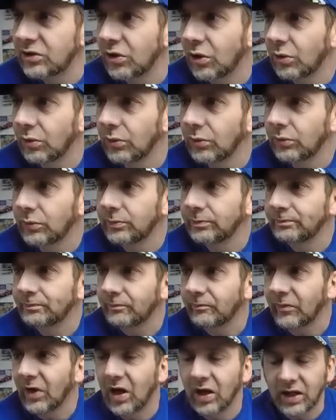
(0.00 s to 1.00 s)
HO,
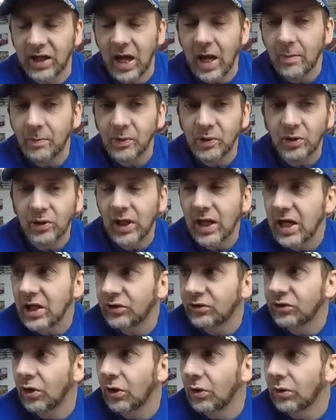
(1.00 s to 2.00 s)
uh, capital
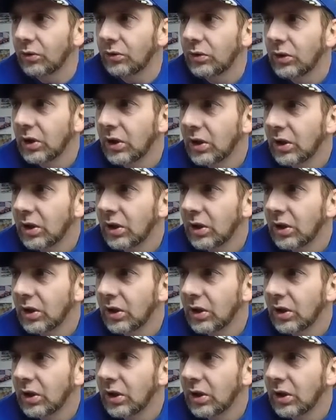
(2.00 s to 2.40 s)
HO,